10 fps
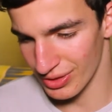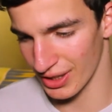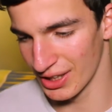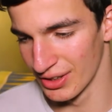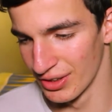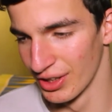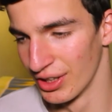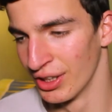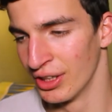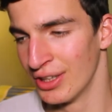And
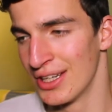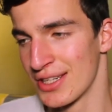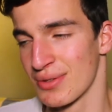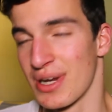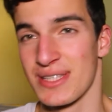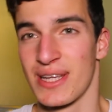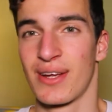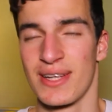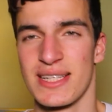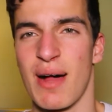uh, so let's take
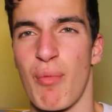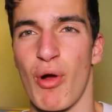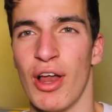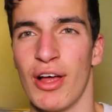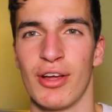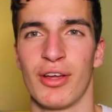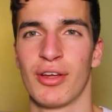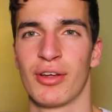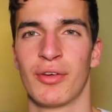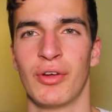an example.
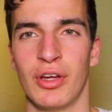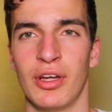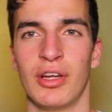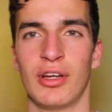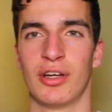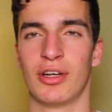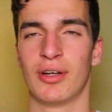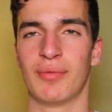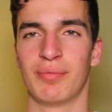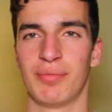
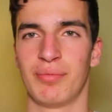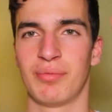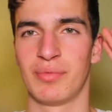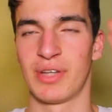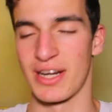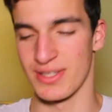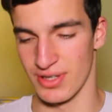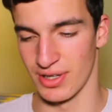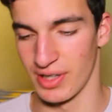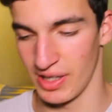Um, there is
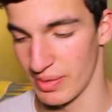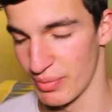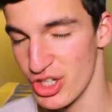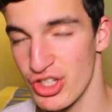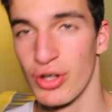an image